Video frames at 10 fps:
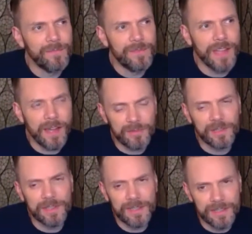
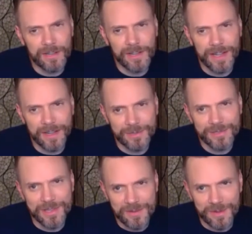definitely the art
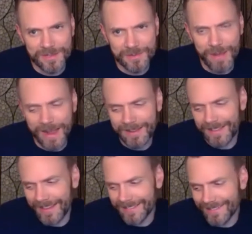house cinemas back
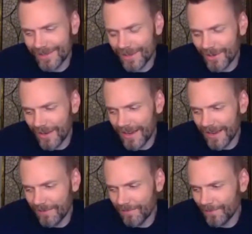then. So
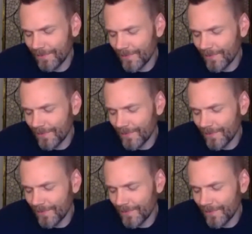I